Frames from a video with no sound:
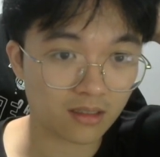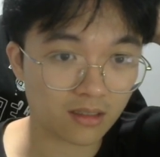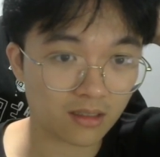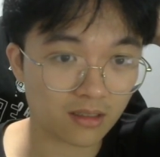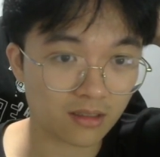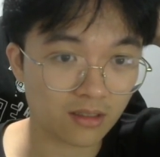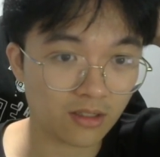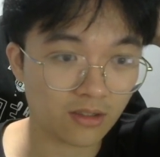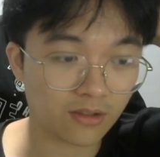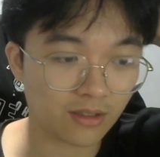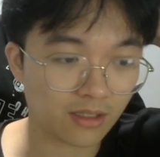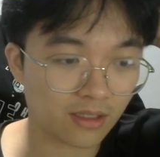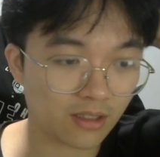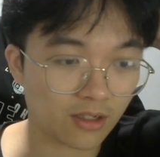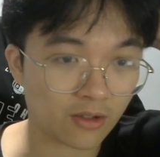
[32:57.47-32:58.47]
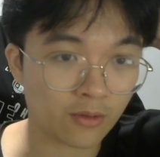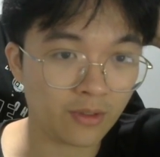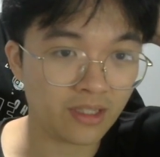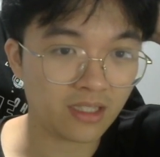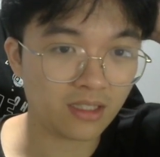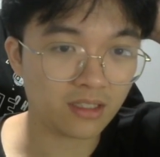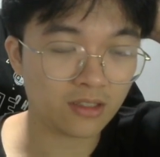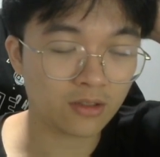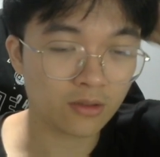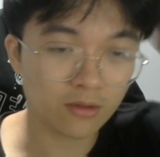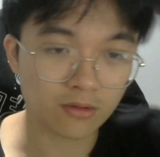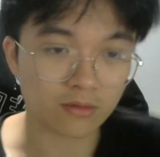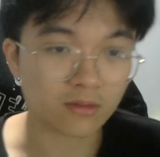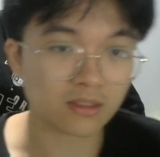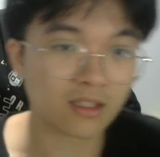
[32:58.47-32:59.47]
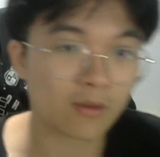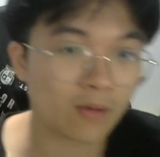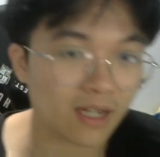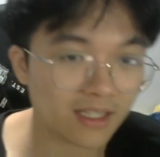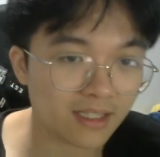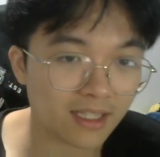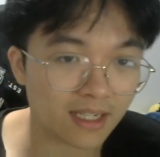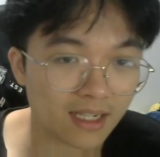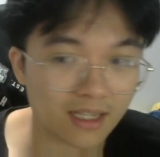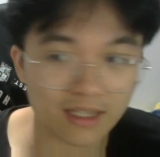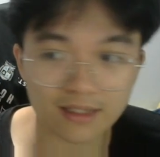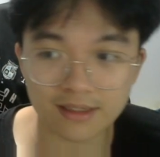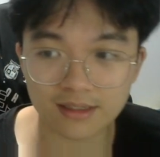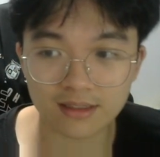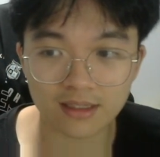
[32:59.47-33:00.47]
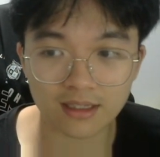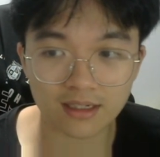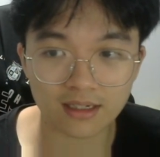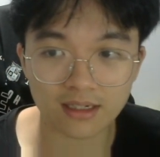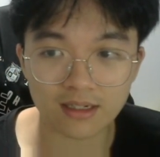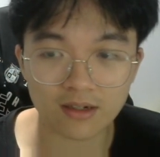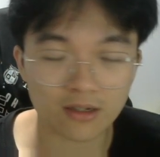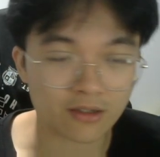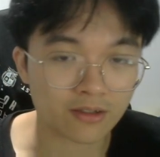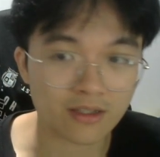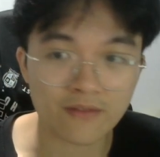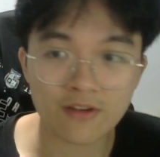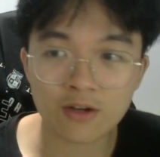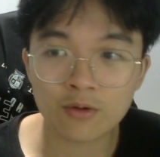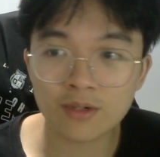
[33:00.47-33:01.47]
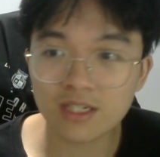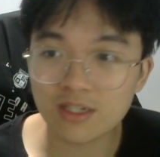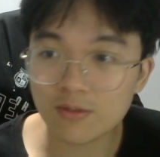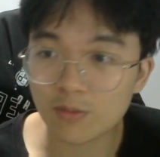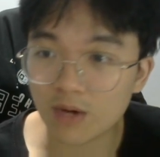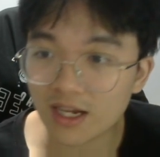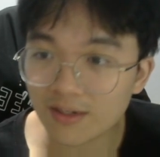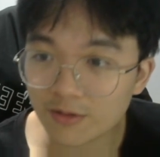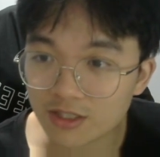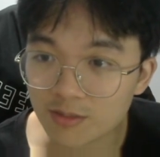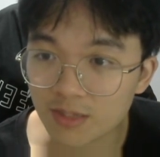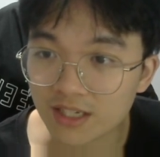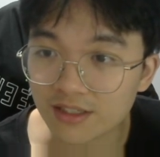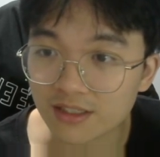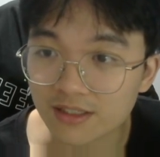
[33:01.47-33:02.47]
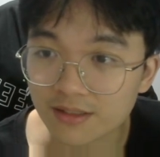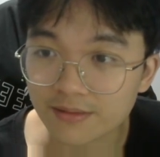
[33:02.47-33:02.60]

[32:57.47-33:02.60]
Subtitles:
No, it's not. Queen c2, the one that I even queen e1 was better.